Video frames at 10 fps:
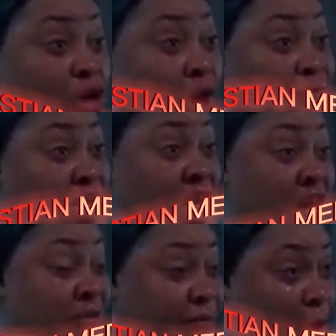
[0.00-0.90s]
load of
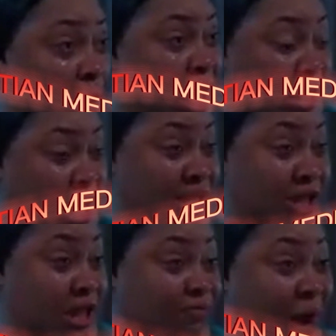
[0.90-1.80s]
evil
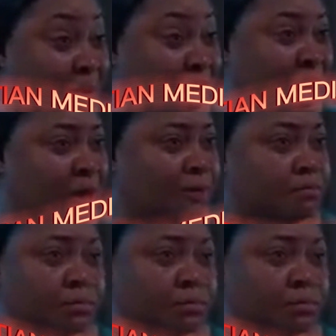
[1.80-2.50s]
against this family.